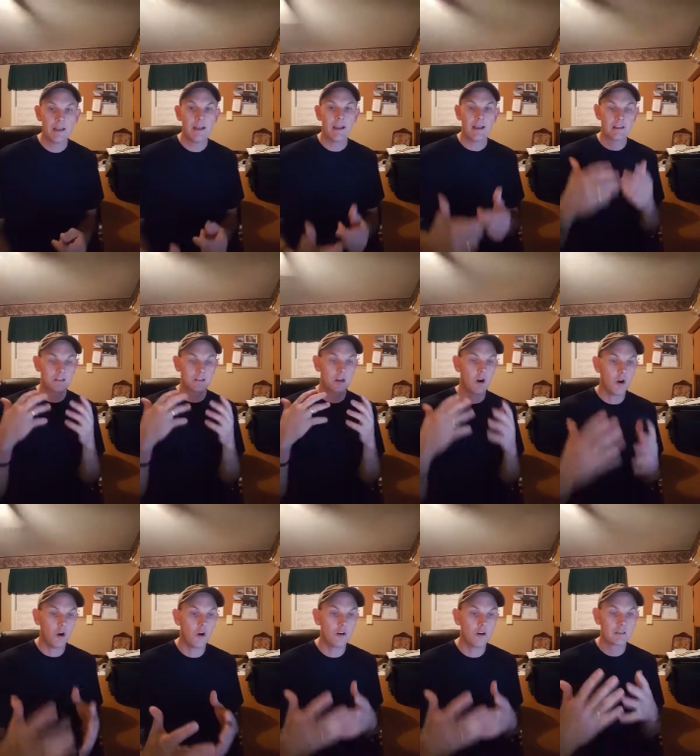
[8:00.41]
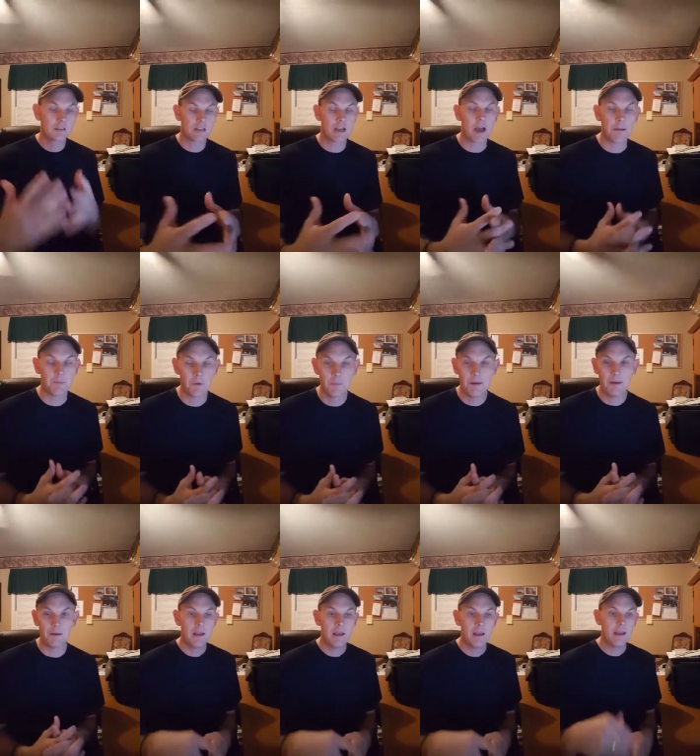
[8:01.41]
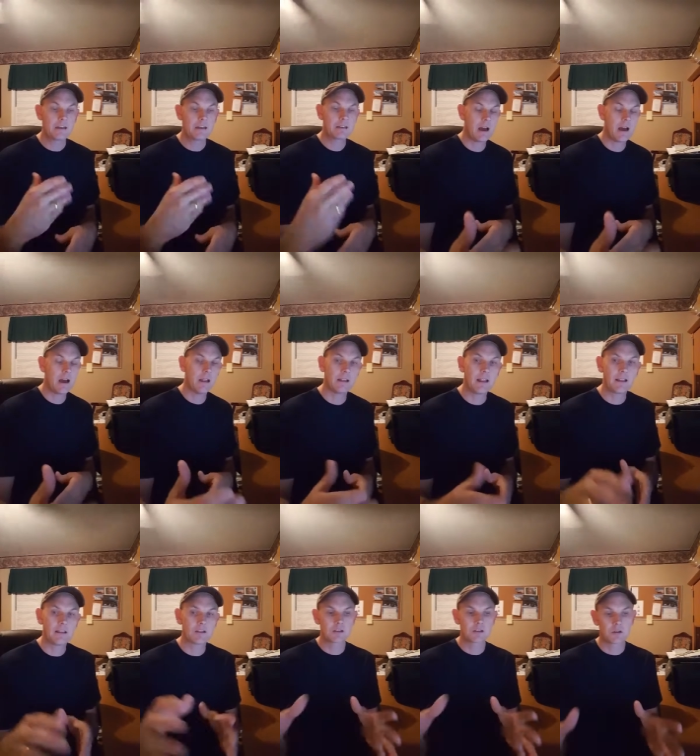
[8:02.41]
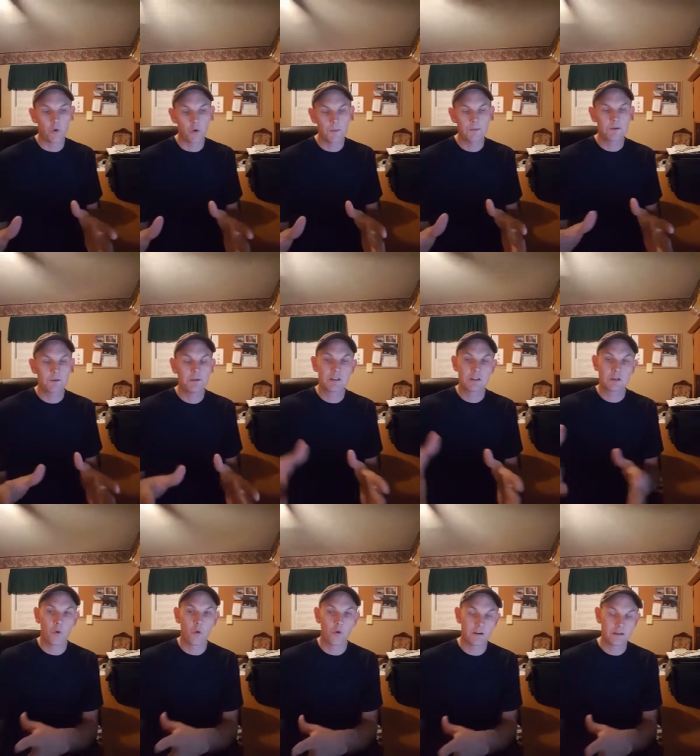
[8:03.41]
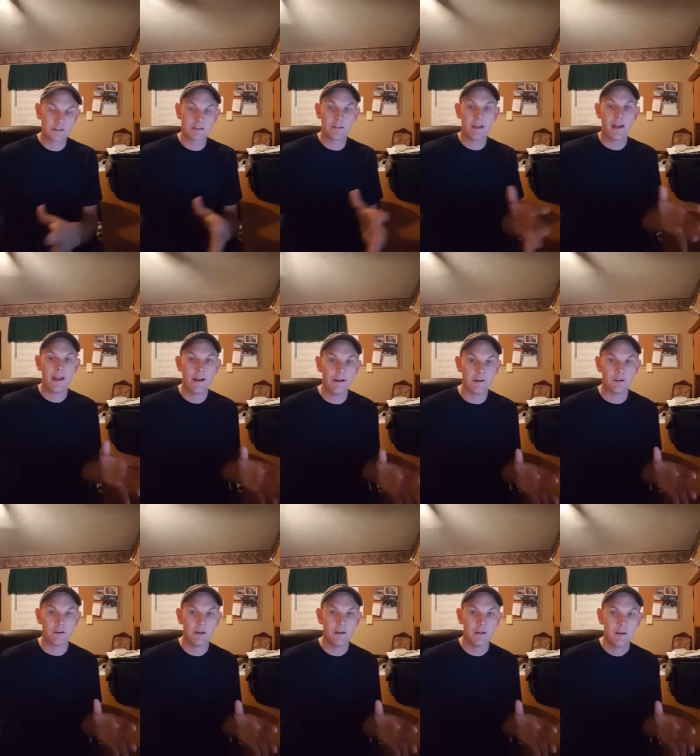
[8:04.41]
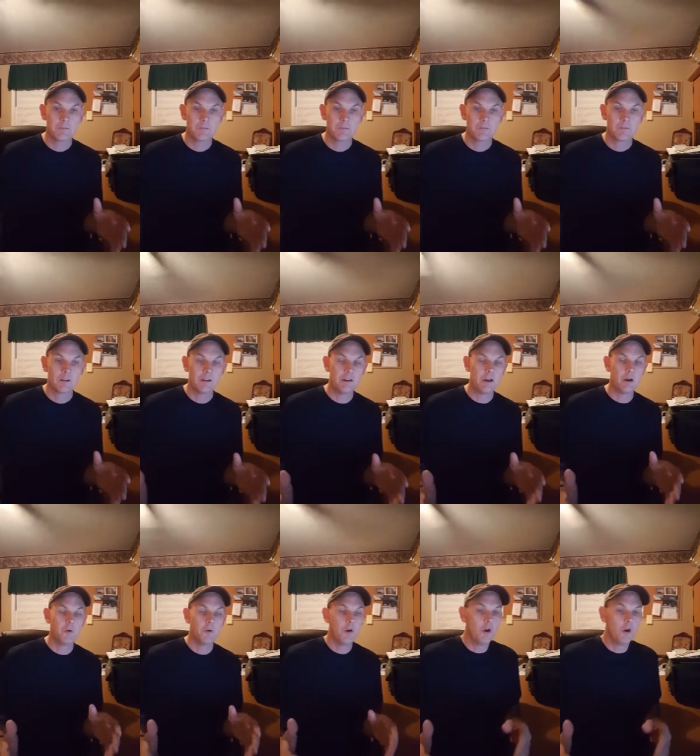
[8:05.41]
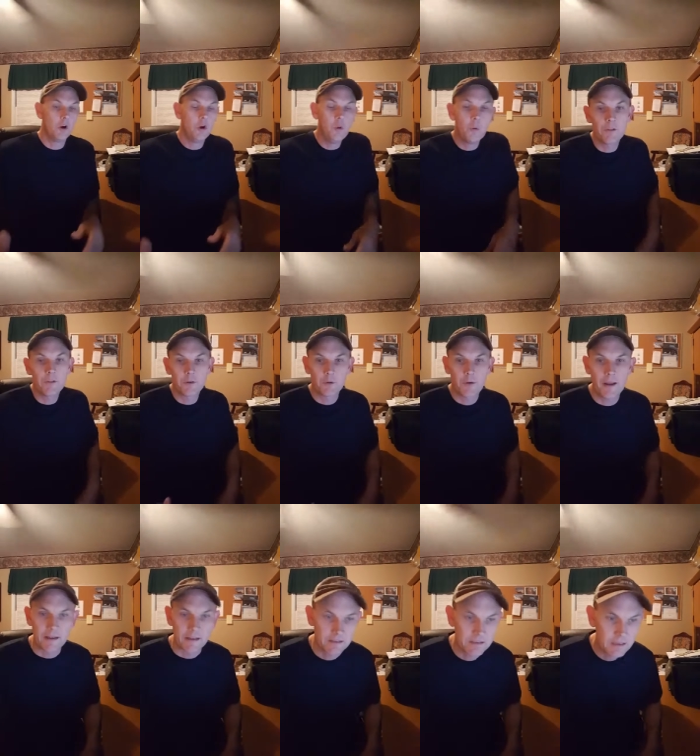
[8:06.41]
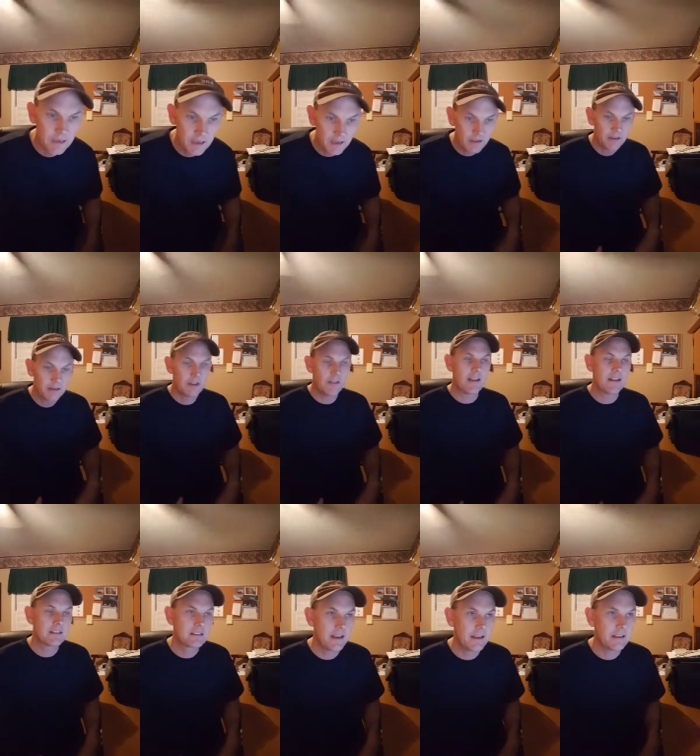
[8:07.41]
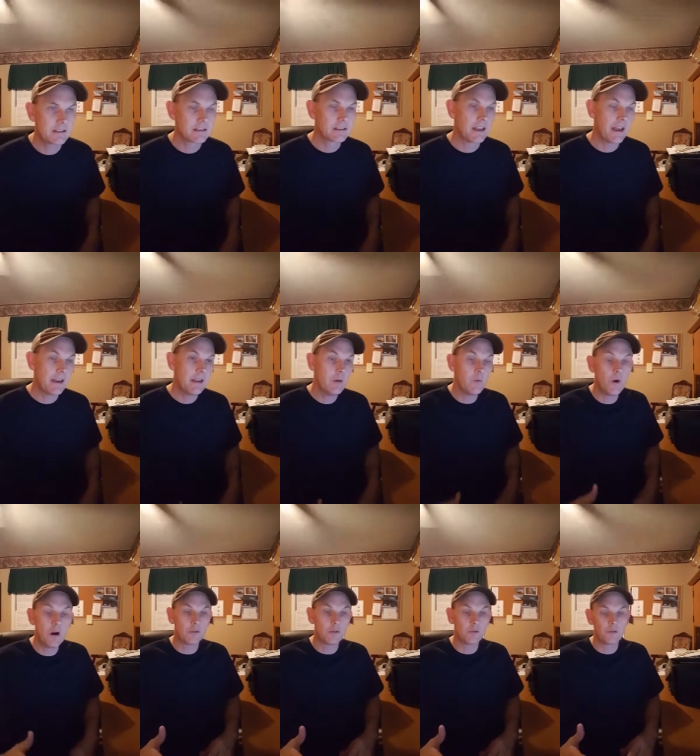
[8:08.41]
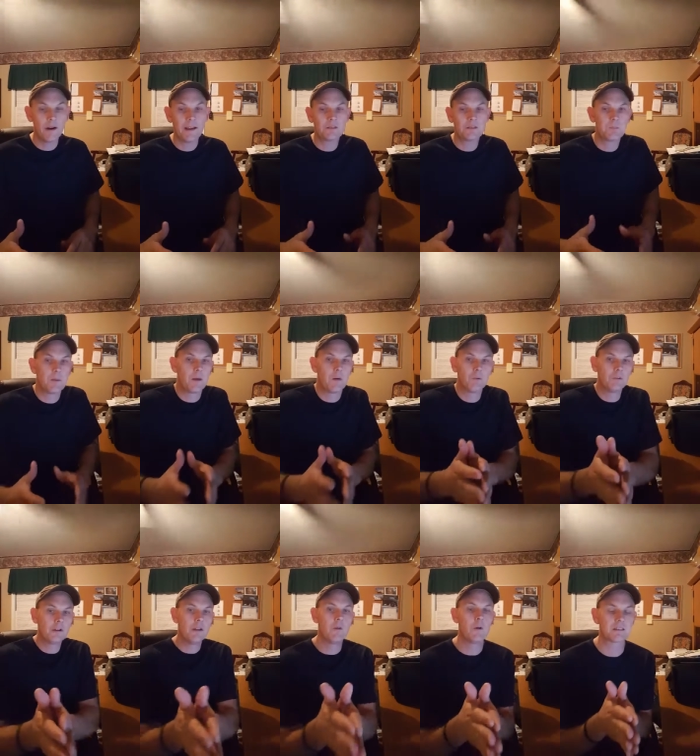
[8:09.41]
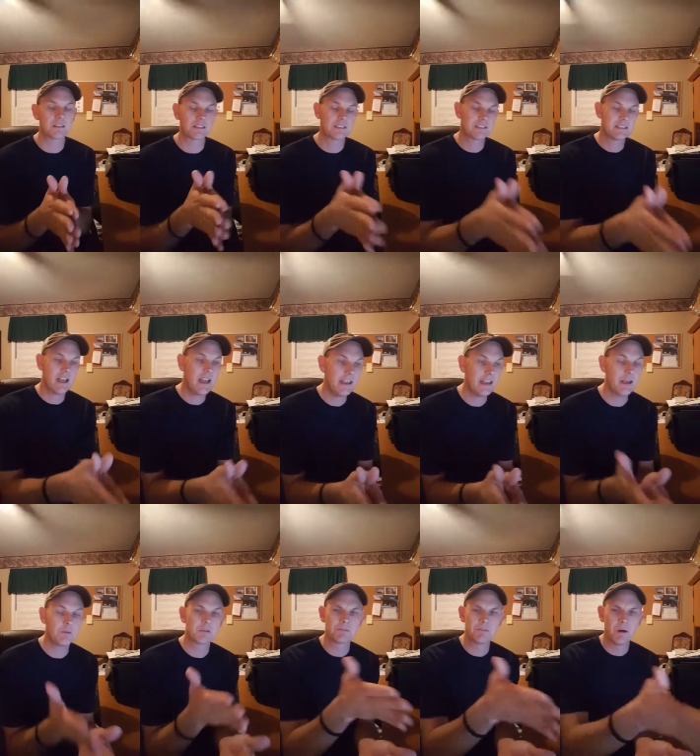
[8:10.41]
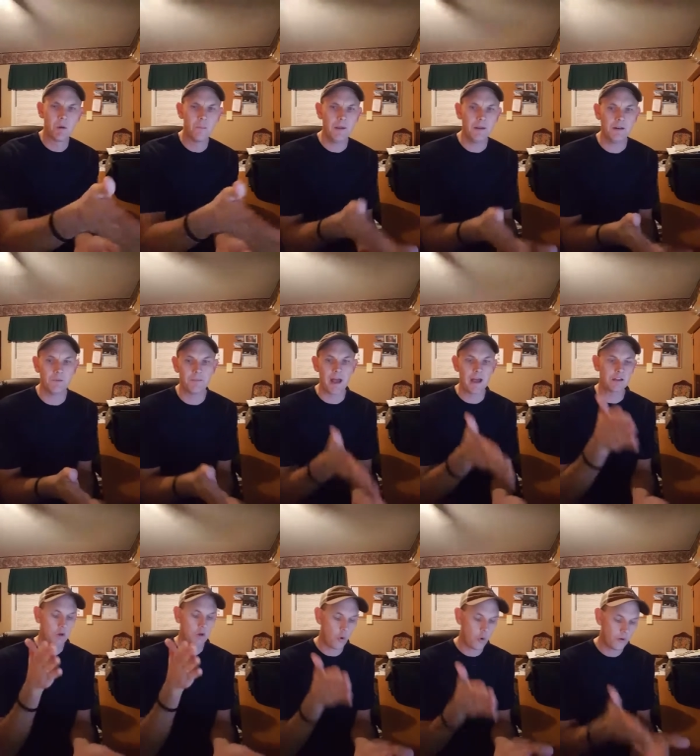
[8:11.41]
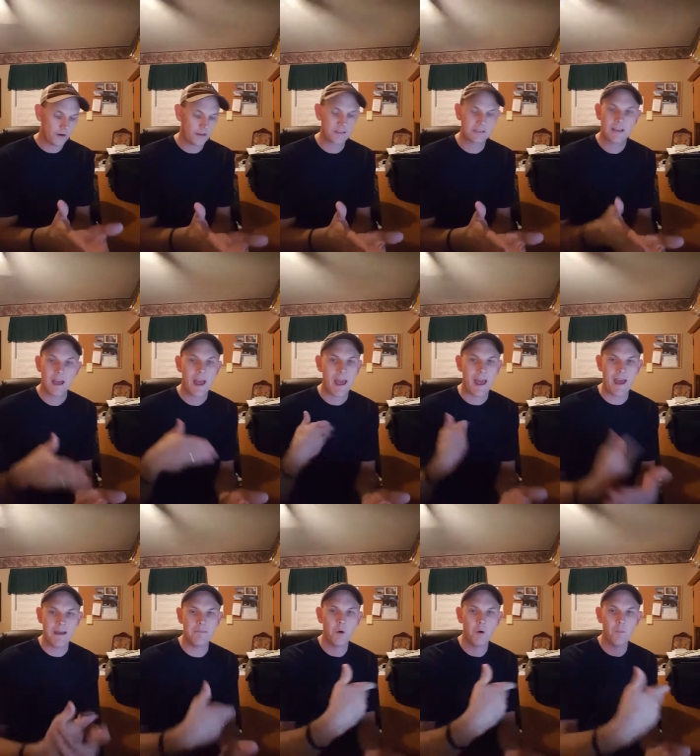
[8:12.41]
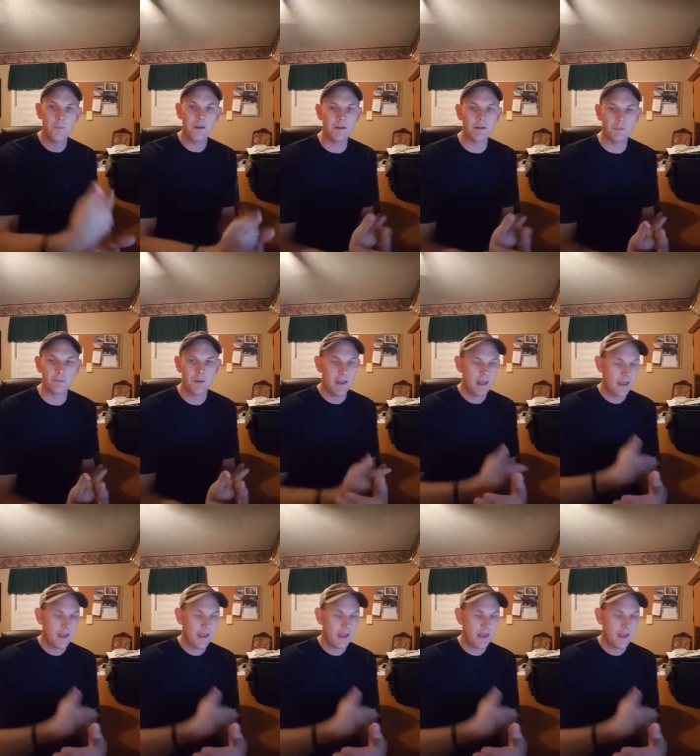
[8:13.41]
And it's hard to stop momentum. It's kind of like the story between the tortoise and the hare. You know, who won the race? You know, they say steady won the race, but it really wasn't steady. It was momentum. That tortoise had momentum.